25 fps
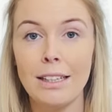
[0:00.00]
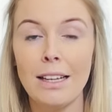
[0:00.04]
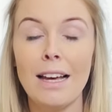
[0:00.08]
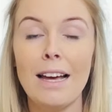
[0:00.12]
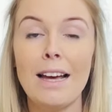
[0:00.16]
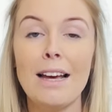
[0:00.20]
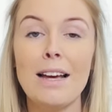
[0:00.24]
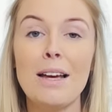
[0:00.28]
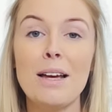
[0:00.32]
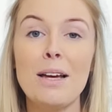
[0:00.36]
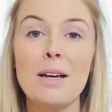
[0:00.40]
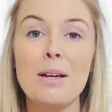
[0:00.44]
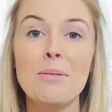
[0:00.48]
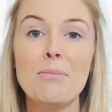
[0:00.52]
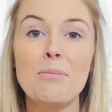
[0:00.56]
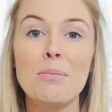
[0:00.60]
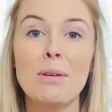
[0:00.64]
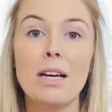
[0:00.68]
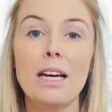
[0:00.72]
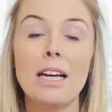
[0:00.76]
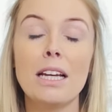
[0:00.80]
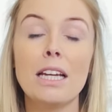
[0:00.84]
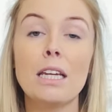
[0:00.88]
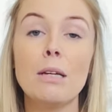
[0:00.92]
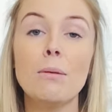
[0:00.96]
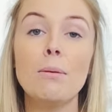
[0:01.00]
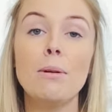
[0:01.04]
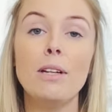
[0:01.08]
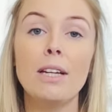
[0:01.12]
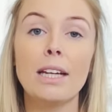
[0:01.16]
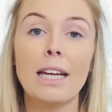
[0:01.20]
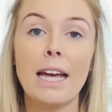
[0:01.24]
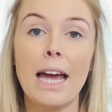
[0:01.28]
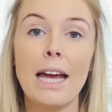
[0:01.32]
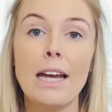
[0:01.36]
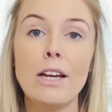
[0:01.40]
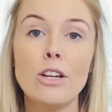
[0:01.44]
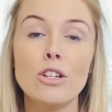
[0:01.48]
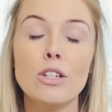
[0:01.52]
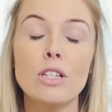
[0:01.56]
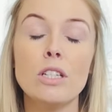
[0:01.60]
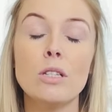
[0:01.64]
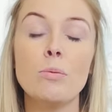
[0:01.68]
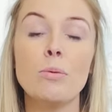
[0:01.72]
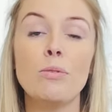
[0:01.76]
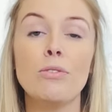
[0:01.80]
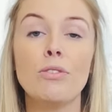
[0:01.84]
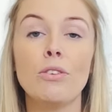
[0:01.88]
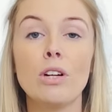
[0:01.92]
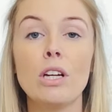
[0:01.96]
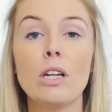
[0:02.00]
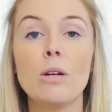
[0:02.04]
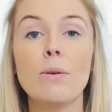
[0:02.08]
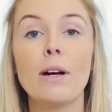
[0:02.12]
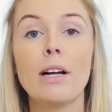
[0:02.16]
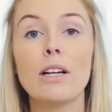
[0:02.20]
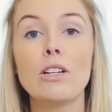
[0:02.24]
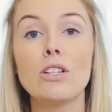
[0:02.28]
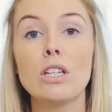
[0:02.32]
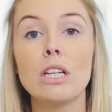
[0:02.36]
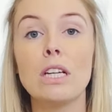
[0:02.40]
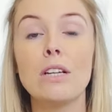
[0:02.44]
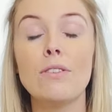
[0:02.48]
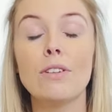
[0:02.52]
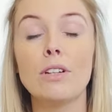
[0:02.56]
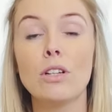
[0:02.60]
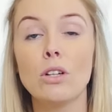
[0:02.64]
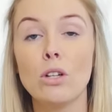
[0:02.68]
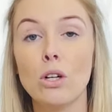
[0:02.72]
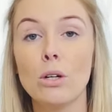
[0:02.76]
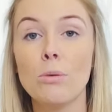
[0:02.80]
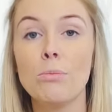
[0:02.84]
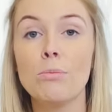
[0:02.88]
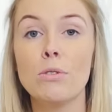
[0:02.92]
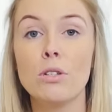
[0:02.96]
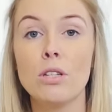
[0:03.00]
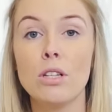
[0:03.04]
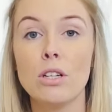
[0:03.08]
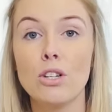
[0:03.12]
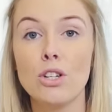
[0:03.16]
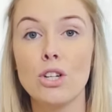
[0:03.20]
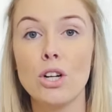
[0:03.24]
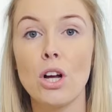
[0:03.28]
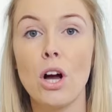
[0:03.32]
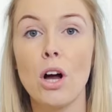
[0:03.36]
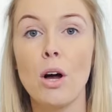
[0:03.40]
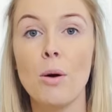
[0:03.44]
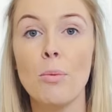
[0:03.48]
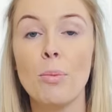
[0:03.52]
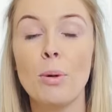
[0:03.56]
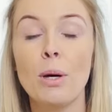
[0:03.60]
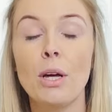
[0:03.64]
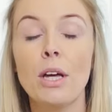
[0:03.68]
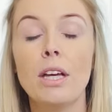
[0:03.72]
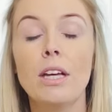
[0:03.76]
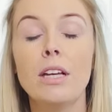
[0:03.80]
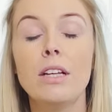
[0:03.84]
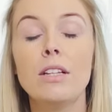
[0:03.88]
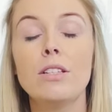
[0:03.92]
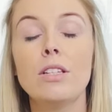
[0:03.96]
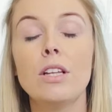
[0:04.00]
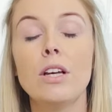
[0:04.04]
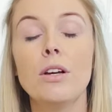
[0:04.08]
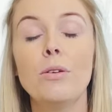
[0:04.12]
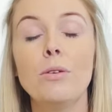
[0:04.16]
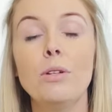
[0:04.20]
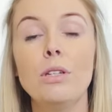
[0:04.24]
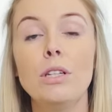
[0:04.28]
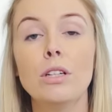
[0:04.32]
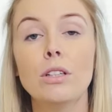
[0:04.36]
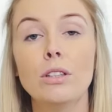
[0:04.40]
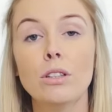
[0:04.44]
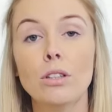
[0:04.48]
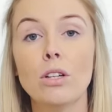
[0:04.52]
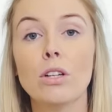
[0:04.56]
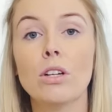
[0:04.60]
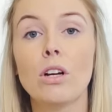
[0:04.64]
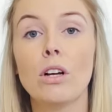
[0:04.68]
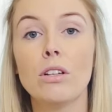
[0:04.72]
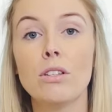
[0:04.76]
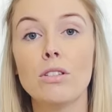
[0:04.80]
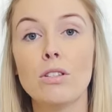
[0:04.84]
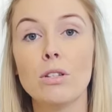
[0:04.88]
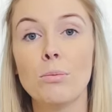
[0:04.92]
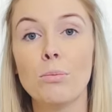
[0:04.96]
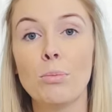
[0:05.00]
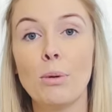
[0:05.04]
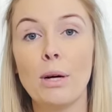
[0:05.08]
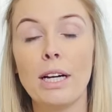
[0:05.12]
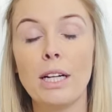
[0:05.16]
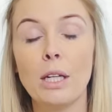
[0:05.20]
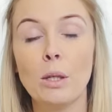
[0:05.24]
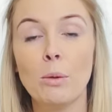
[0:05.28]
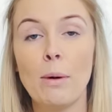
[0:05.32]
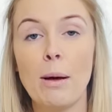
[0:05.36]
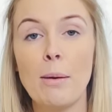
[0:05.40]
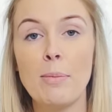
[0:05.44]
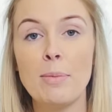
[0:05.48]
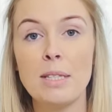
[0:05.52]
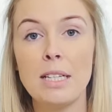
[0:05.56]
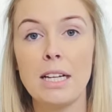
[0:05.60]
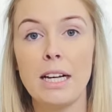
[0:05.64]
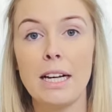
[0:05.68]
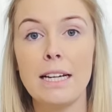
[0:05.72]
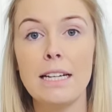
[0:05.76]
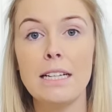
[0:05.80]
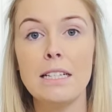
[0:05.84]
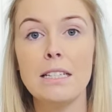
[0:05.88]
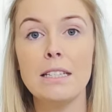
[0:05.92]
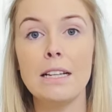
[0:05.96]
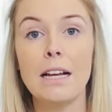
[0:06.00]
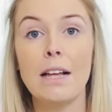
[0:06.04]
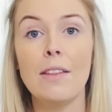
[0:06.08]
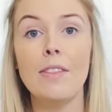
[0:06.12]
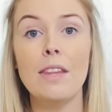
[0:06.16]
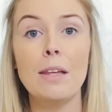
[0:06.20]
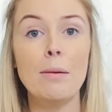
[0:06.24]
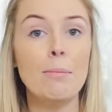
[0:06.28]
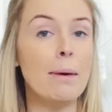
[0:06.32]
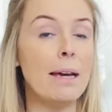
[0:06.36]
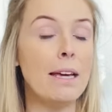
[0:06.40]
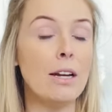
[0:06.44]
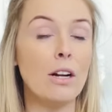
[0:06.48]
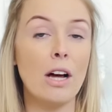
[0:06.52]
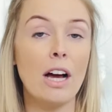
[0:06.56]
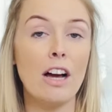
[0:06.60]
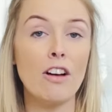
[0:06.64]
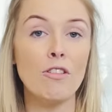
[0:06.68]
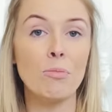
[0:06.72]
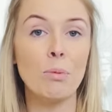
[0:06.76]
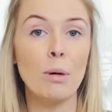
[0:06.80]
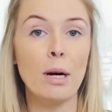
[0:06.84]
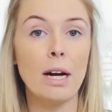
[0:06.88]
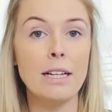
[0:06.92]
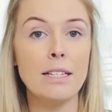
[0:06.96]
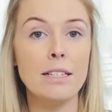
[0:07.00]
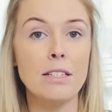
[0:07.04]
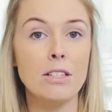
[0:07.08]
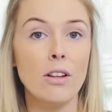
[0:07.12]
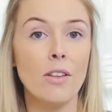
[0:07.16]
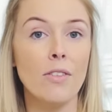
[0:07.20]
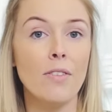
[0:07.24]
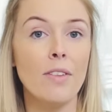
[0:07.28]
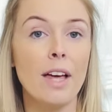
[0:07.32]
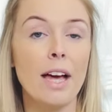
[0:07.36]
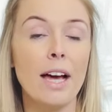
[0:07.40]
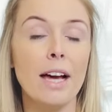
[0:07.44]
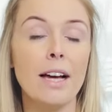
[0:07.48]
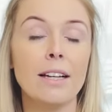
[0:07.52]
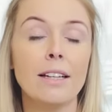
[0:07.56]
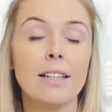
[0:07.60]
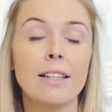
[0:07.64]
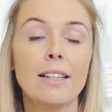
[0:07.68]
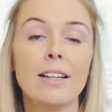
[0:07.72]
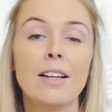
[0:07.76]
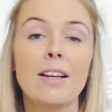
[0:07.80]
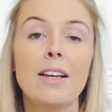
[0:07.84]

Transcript: And communications before you actually even come to the shop. So you'll look on some bridal websites and they may not have prices on there.